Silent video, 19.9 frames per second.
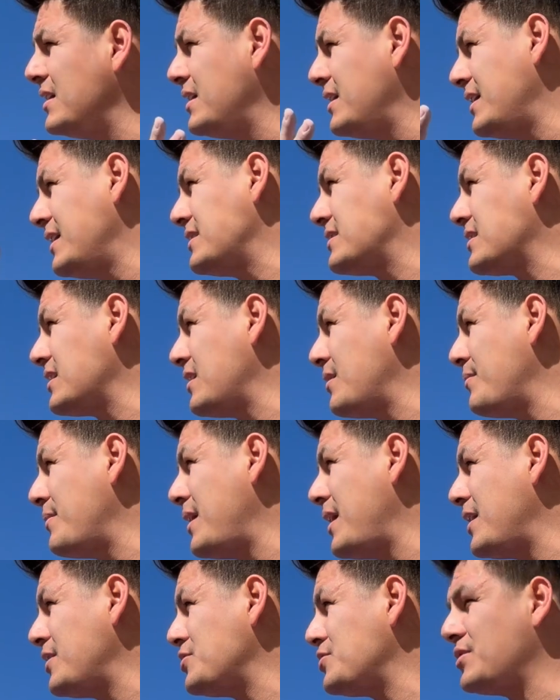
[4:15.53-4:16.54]
it's gonna
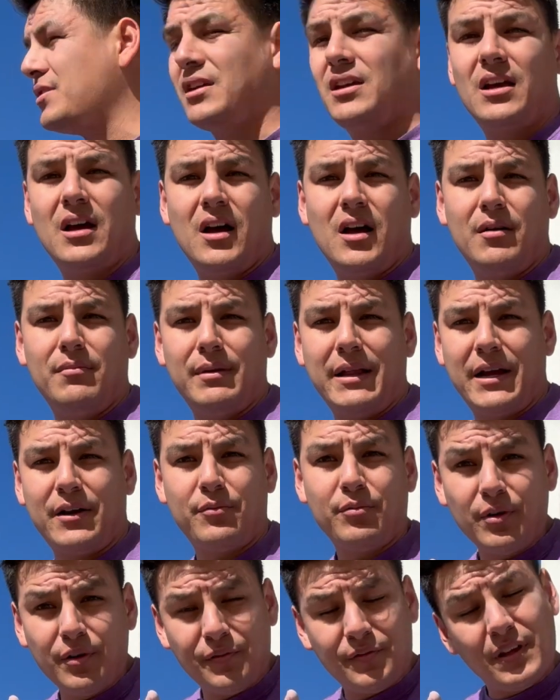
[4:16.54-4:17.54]
match the black
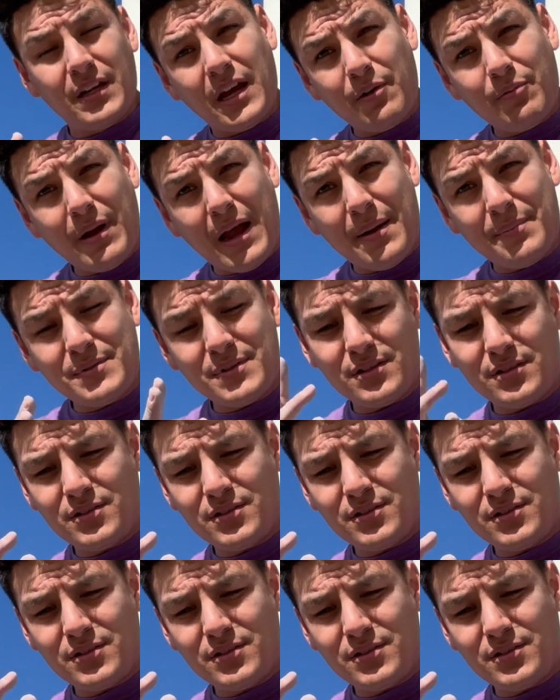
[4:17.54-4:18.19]
roof that I wrapped.